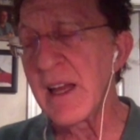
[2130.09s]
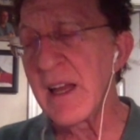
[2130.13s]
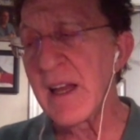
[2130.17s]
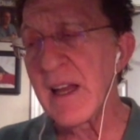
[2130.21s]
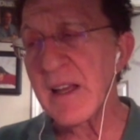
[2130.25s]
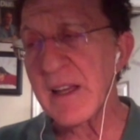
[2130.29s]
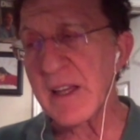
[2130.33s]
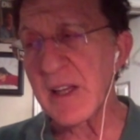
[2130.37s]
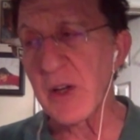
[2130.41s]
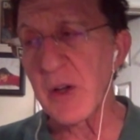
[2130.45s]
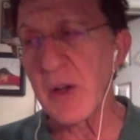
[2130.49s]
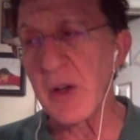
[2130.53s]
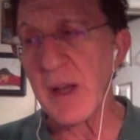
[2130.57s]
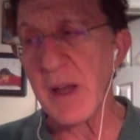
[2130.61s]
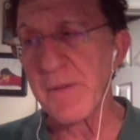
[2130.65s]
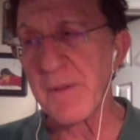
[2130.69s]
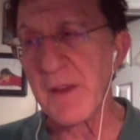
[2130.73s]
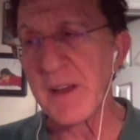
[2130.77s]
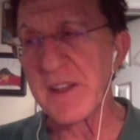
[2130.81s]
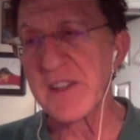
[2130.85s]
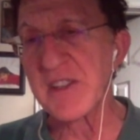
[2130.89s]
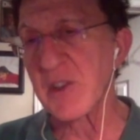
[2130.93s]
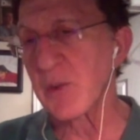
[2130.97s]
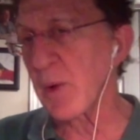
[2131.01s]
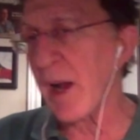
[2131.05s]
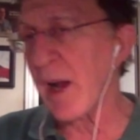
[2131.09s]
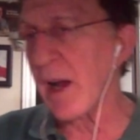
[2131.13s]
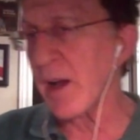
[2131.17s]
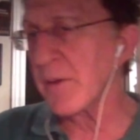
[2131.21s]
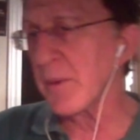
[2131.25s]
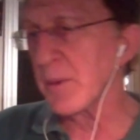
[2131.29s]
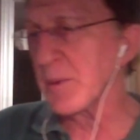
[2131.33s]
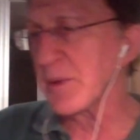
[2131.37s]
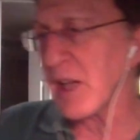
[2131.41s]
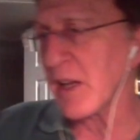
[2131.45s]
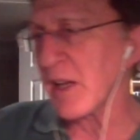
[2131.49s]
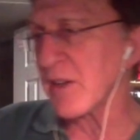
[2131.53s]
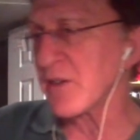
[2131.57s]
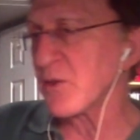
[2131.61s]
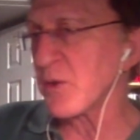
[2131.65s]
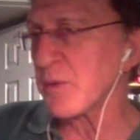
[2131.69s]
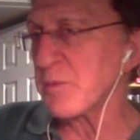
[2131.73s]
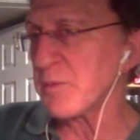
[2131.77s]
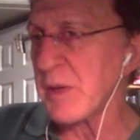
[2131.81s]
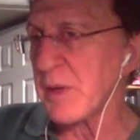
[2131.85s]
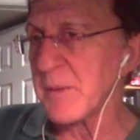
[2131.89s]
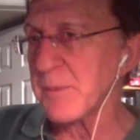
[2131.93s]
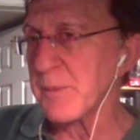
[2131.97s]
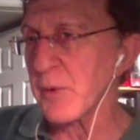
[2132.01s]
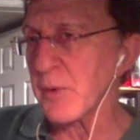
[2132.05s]
you know, if they surround themselves with
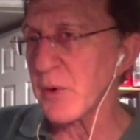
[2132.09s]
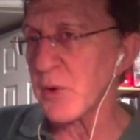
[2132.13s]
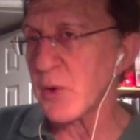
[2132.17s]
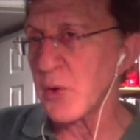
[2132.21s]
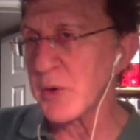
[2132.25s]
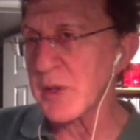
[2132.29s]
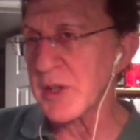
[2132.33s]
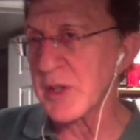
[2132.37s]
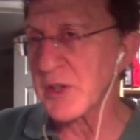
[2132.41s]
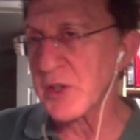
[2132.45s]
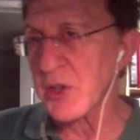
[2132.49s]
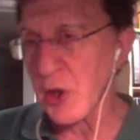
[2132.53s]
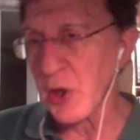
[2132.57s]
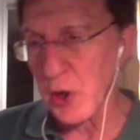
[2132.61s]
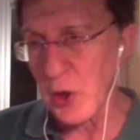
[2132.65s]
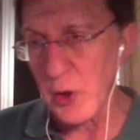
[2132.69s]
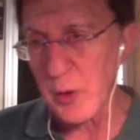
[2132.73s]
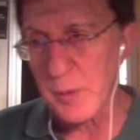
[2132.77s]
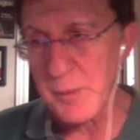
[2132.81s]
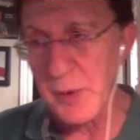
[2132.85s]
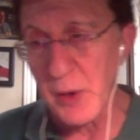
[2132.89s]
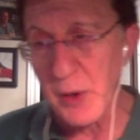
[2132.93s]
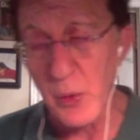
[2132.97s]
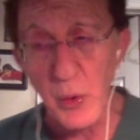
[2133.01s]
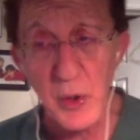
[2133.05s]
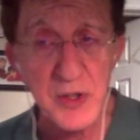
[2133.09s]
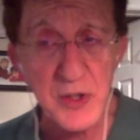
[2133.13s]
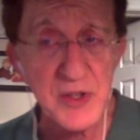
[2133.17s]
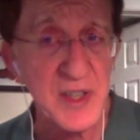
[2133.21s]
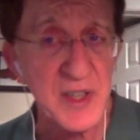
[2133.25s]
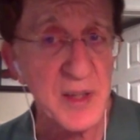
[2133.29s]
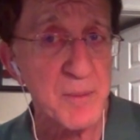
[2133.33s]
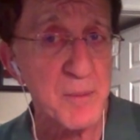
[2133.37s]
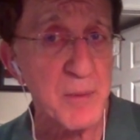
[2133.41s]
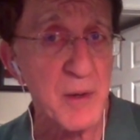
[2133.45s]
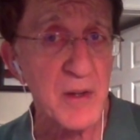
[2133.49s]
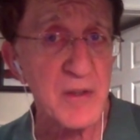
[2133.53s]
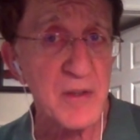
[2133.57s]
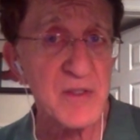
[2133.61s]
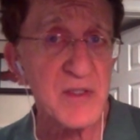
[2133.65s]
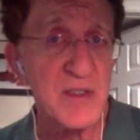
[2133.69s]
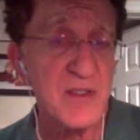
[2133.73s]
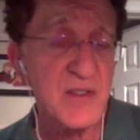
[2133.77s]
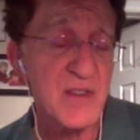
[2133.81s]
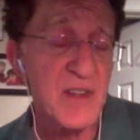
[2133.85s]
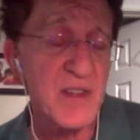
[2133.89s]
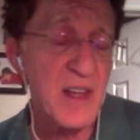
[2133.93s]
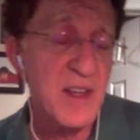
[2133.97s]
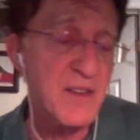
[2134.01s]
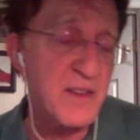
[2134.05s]
people who can curb their worst
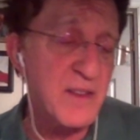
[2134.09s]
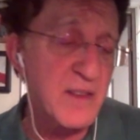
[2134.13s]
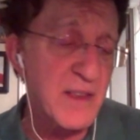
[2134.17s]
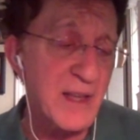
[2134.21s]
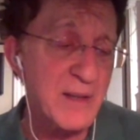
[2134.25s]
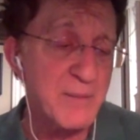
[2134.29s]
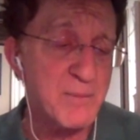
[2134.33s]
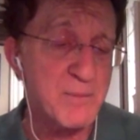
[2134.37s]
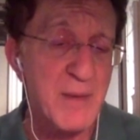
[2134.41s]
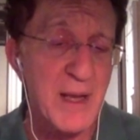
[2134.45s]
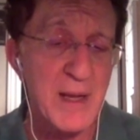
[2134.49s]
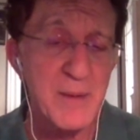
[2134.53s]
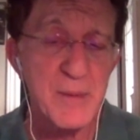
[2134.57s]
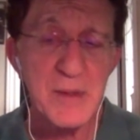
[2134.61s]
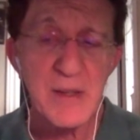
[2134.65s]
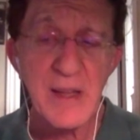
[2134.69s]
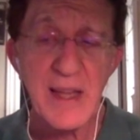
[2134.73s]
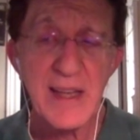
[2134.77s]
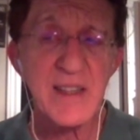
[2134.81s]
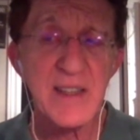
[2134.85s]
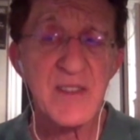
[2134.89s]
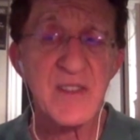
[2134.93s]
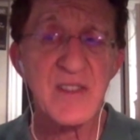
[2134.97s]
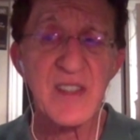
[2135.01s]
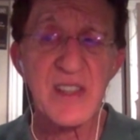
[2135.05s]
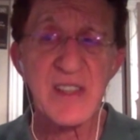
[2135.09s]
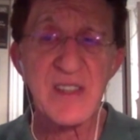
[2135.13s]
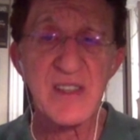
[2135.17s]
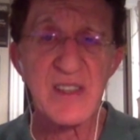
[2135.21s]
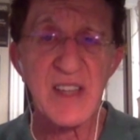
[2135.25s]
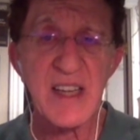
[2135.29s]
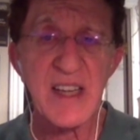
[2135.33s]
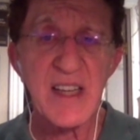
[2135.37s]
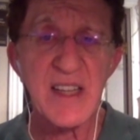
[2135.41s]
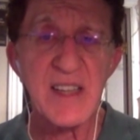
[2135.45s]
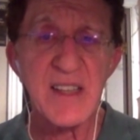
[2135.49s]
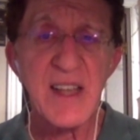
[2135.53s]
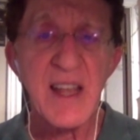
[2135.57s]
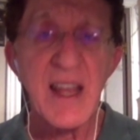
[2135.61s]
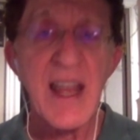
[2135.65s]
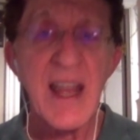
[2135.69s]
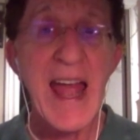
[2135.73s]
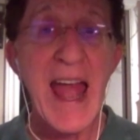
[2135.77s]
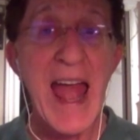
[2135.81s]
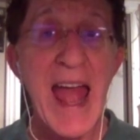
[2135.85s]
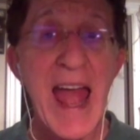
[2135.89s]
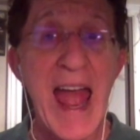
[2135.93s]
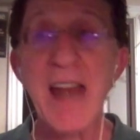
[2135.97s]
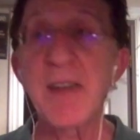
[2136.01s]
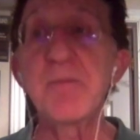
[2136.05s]
impulses, then maybe they can succeed
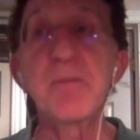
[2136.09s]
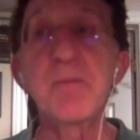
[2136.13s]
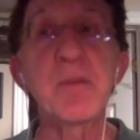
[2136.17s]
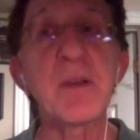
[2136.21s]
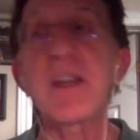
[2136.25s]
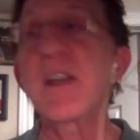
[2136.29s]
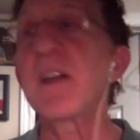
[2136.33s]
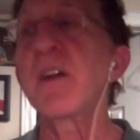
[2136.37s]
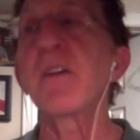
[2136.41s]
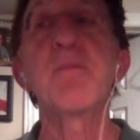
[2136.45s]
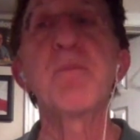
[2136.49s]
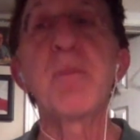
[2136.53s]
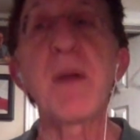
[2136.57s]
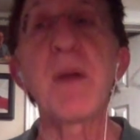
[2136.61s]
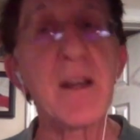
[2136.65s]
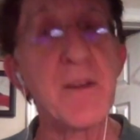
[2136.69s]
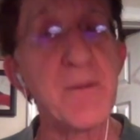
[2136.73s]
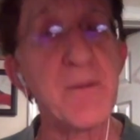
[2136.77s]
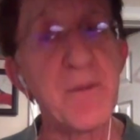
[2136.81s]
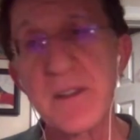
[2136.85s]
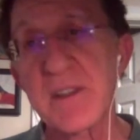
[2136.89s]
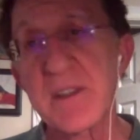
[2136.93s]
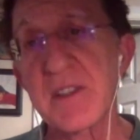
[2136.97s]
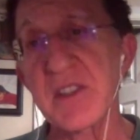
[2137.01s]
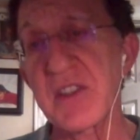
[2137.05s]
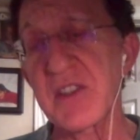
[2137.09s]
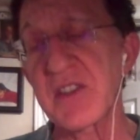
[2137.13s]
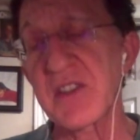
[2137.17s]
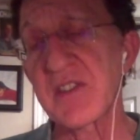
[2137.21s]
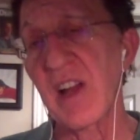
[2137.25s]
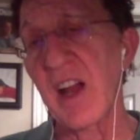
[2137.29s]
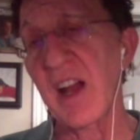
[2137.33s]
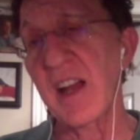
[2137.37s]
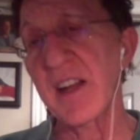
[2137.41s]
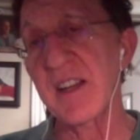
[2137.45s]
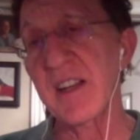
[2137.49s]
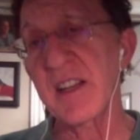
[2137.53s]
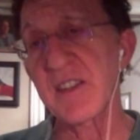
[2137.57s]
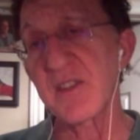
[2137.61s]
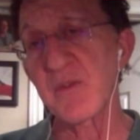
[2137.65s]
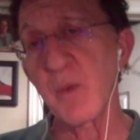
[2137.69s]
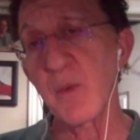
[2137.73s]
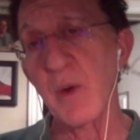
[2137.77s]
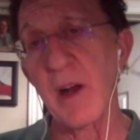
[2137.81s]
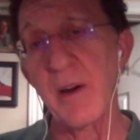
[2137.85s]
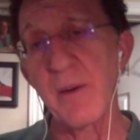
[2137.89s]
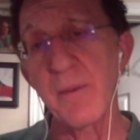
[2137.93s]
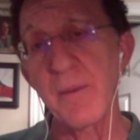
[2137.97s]
and be of benefit to society as well.